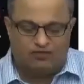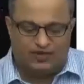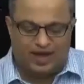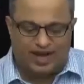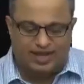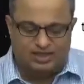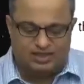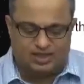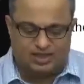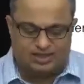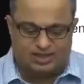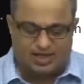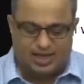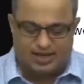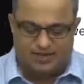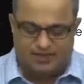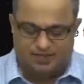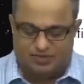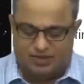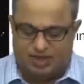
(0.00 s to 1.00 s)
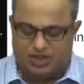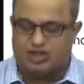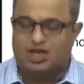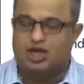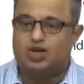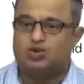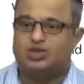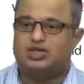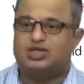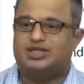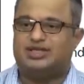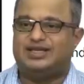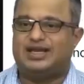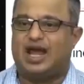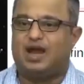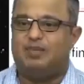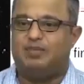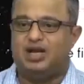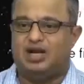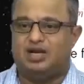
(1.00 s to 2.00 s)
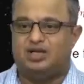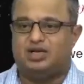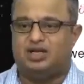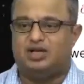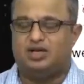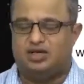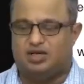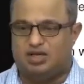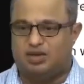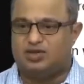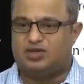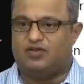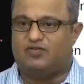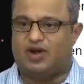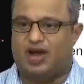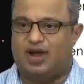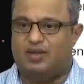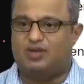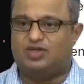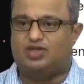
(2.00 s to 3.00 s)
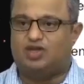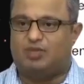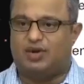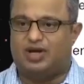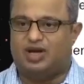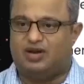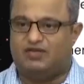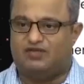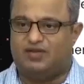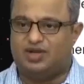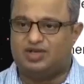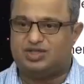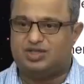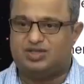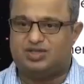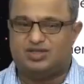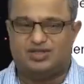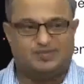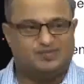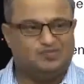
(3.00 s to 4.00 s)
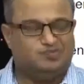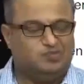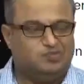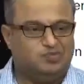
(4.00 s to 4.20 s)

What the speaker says: finds is that the solutions can be written in terms of hypergeometric functions.